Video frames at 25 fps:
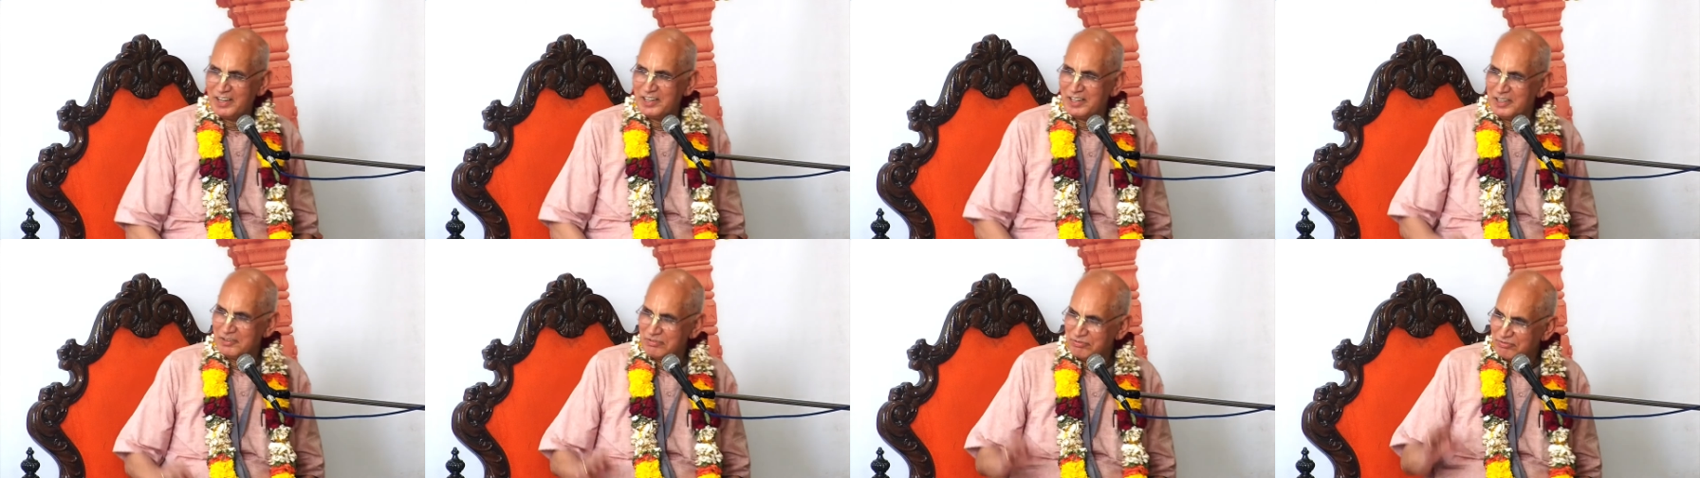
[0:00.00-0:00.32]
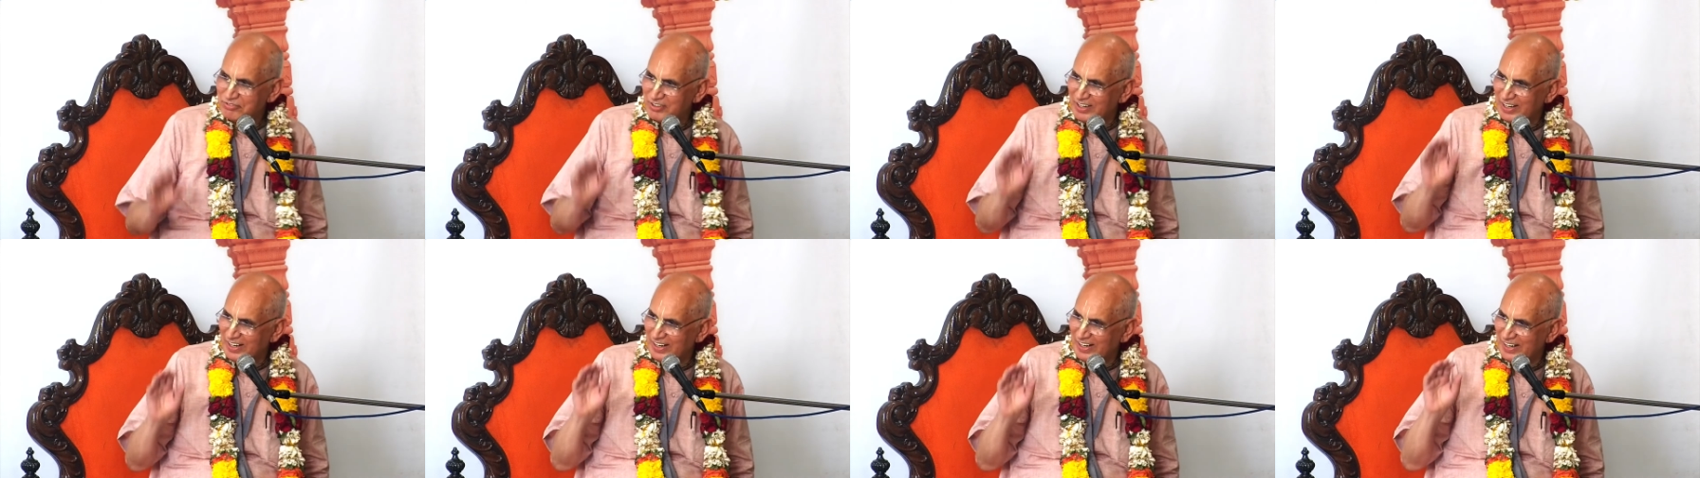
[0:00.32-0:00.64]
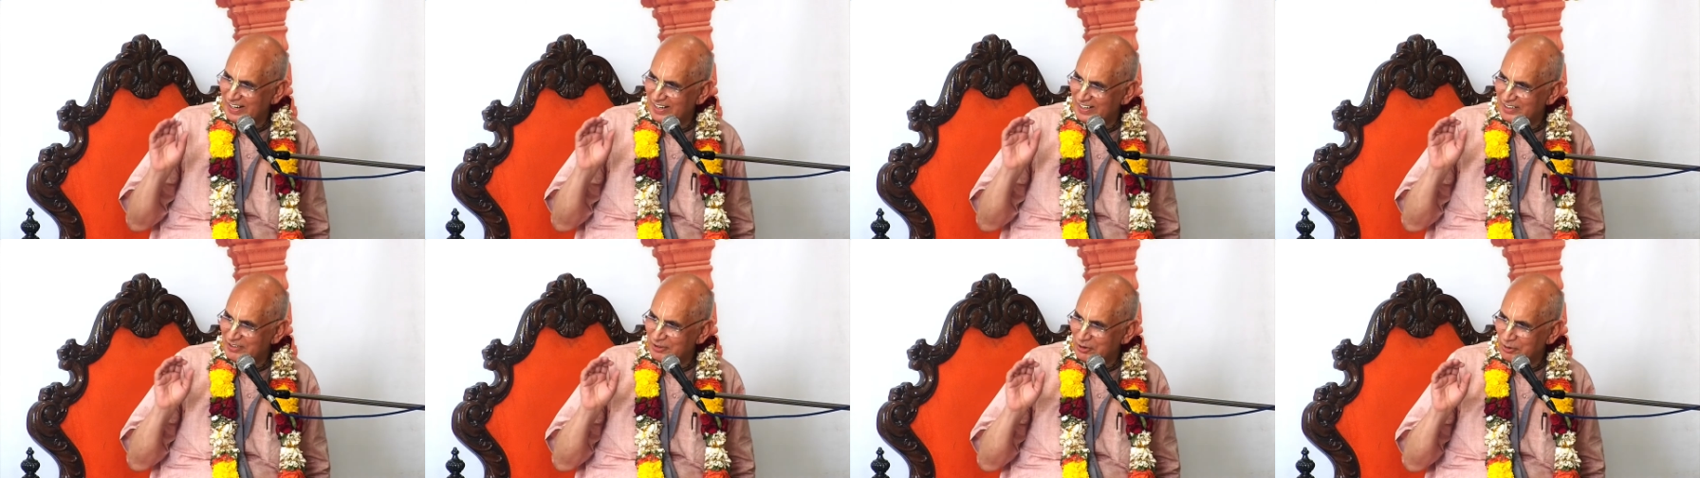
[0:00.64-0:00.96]

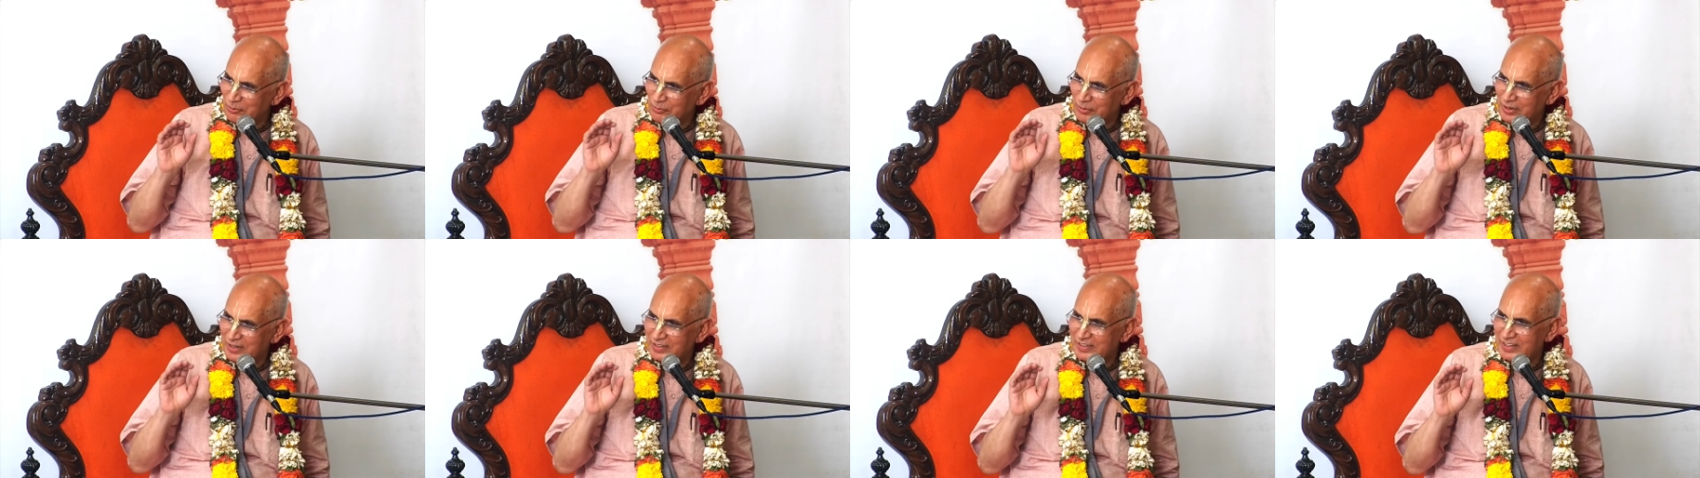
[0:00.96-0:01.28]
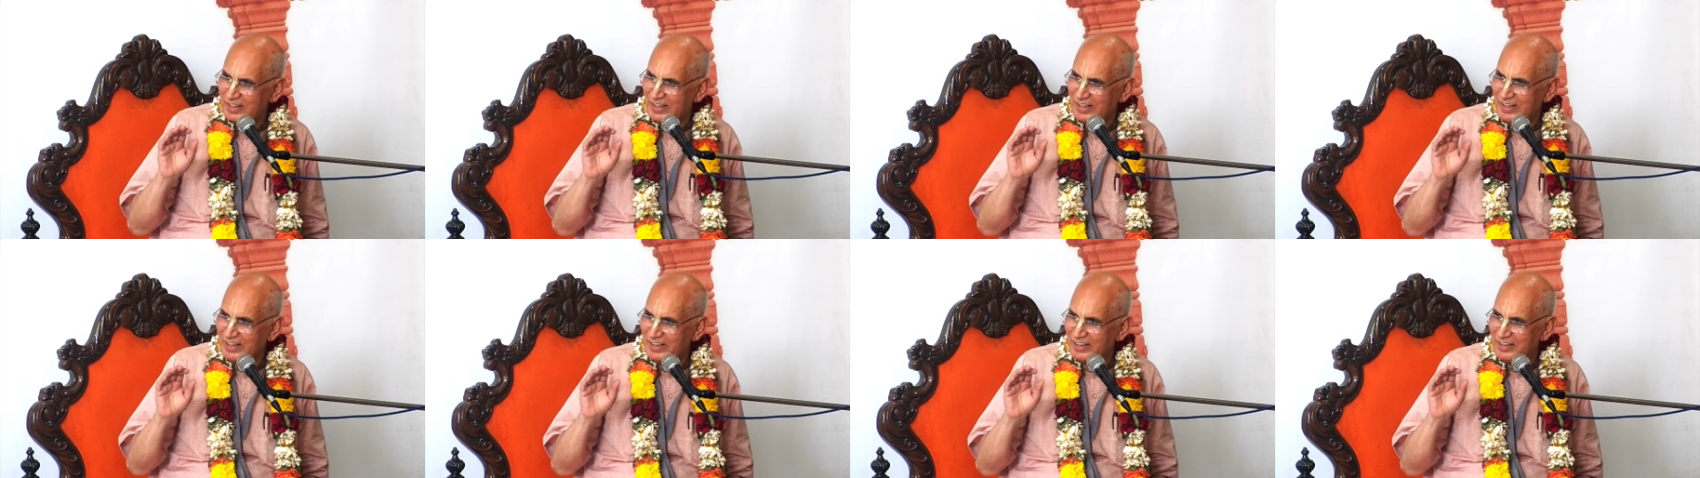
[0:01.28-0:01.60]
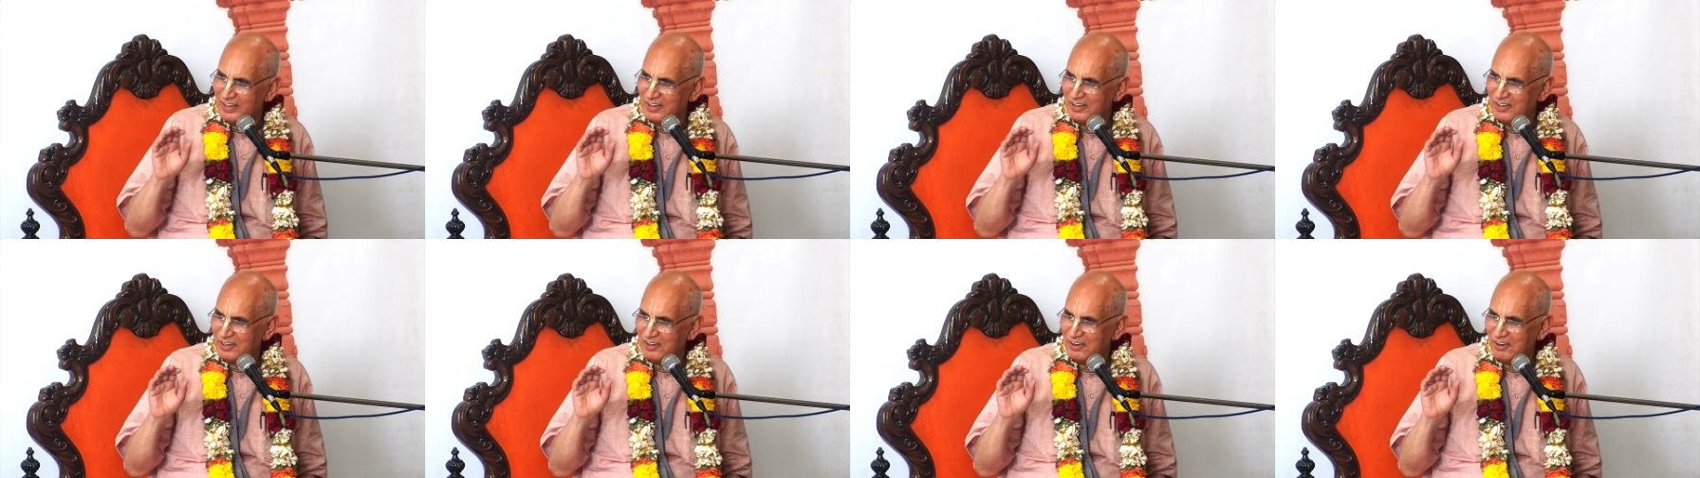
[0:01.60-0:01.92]
lifted
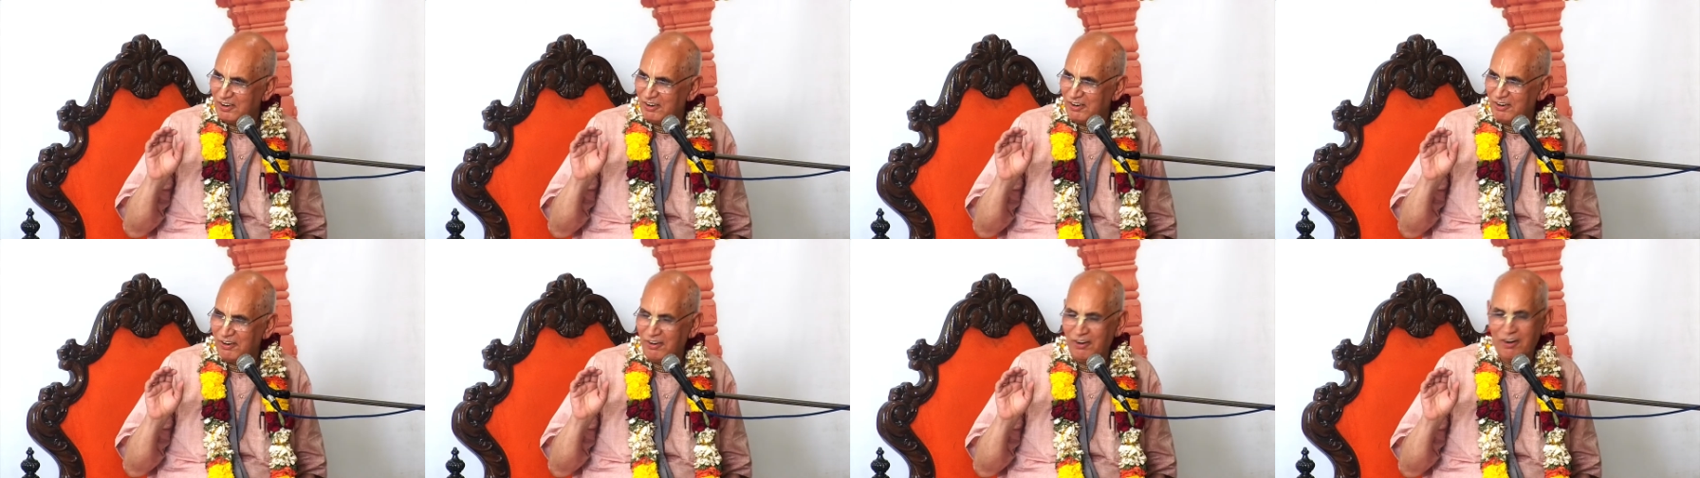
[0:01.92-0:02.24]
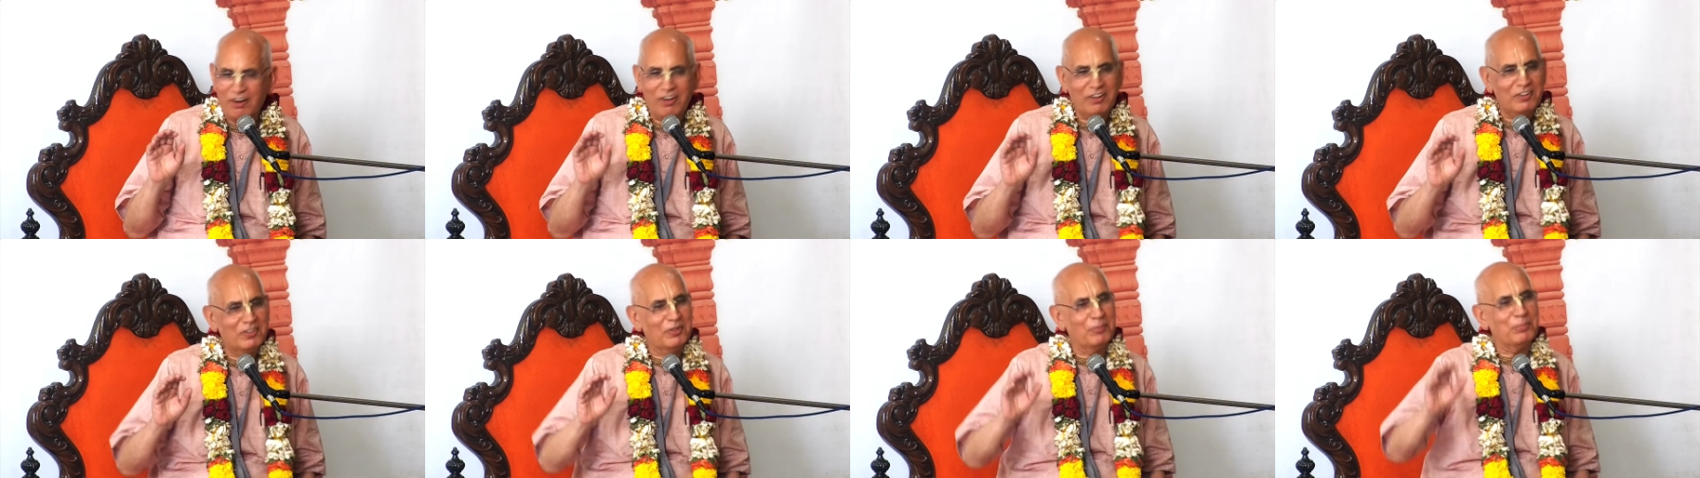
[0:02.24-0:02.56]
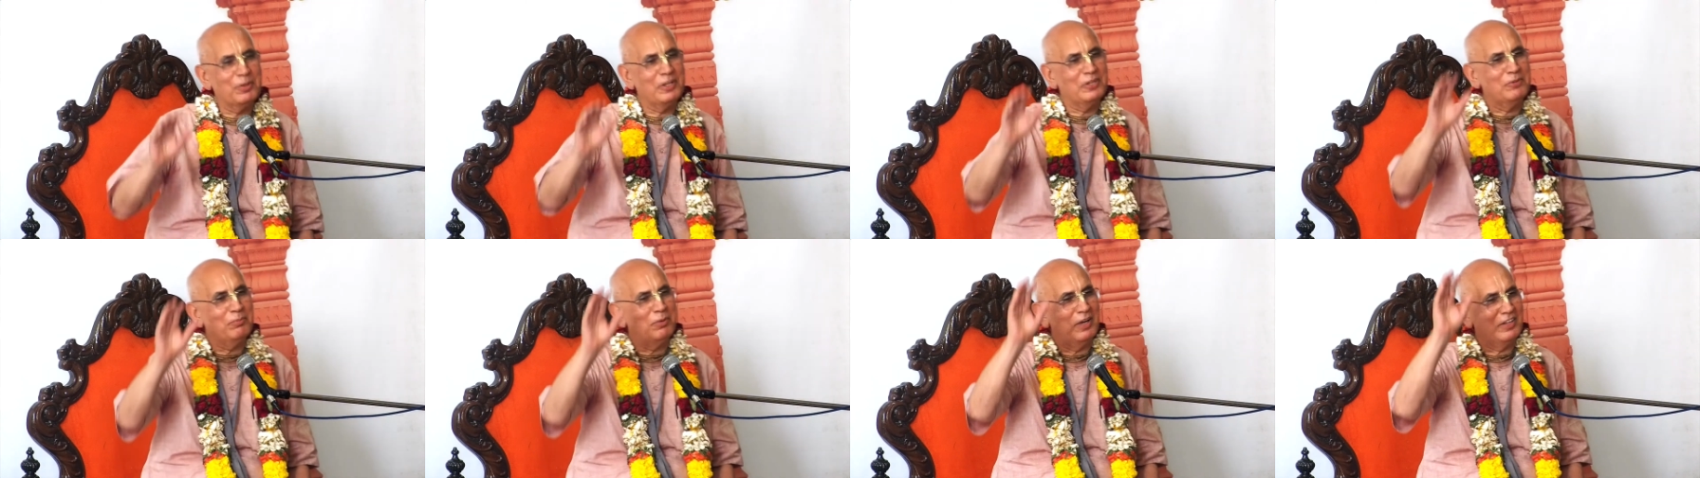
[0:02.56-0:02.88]
Govardhan, all the
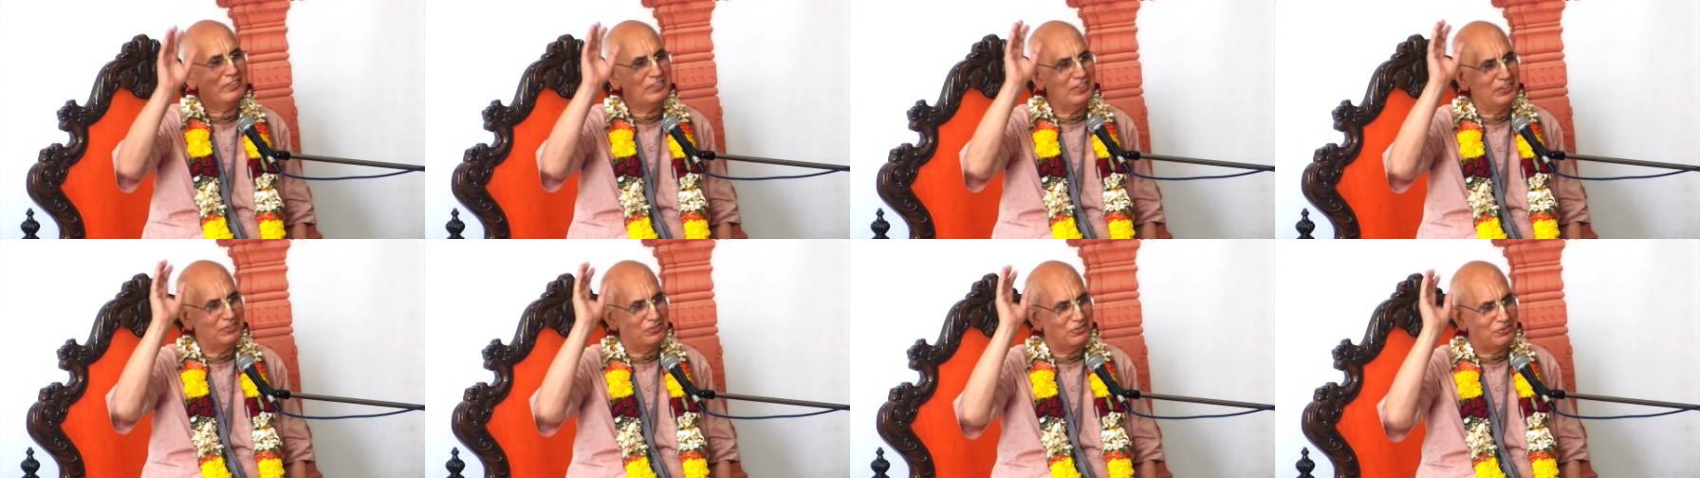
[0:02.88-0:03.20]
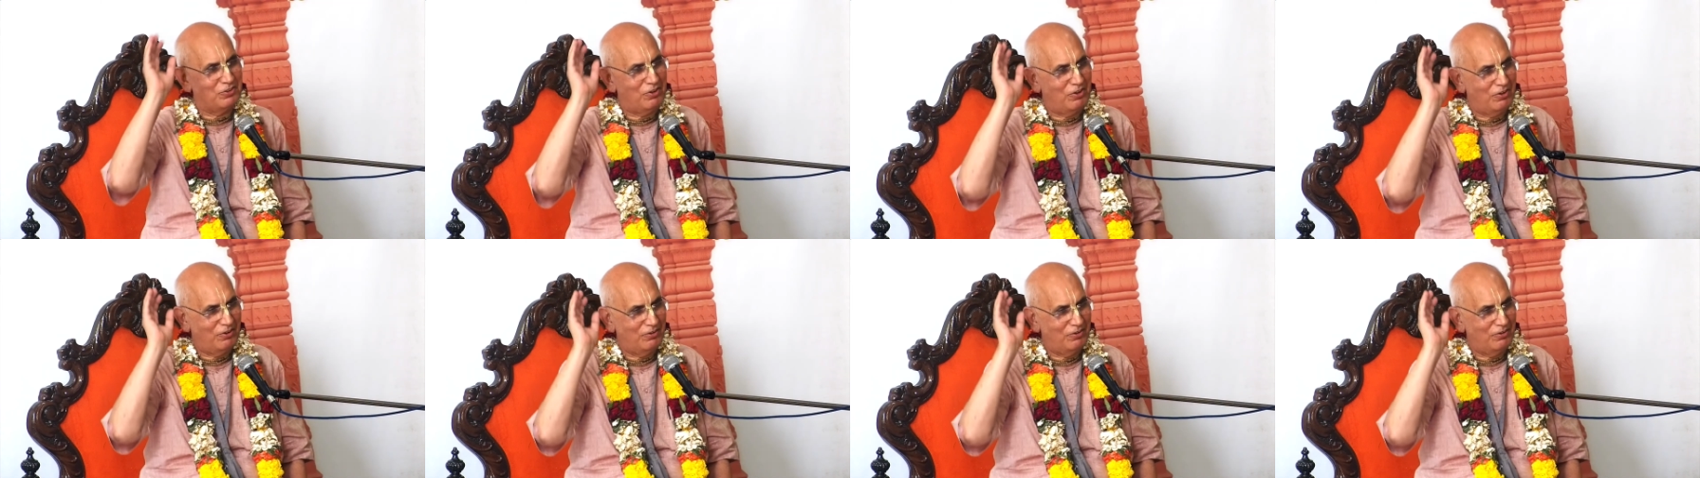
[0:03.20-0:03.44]
Brijabasis saw.